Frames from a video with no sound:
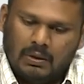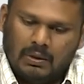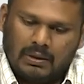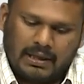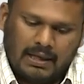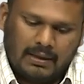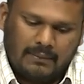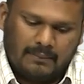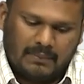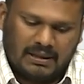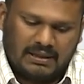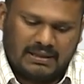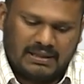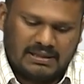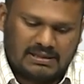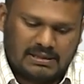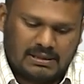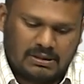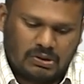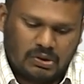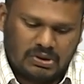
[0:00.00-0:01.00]
Okay, but
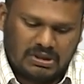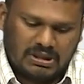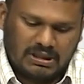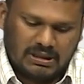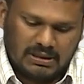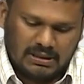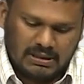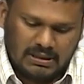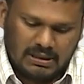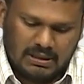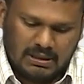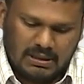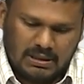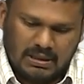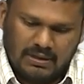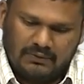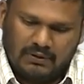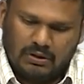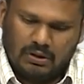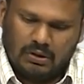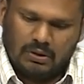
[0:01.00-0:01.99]
this question,
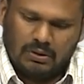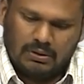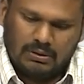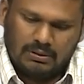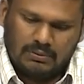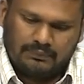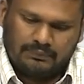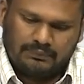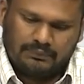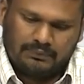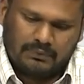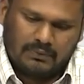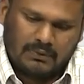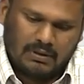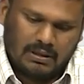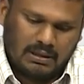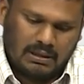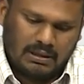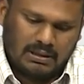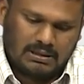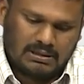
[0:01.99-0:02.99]
even though
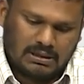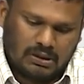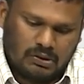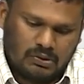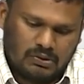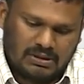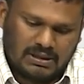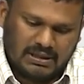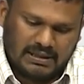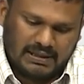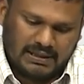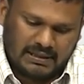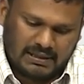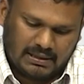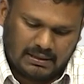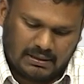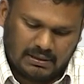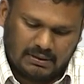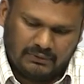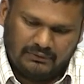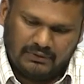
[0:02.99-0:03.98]
it sounds like
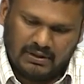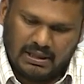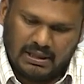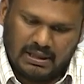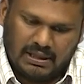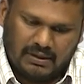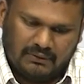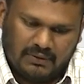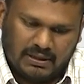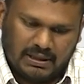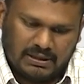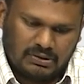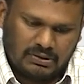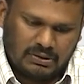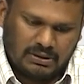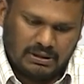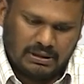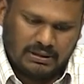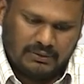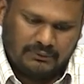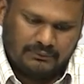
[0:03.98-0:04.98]
we have
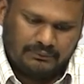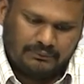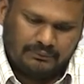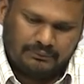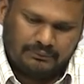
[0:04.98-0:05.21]
actually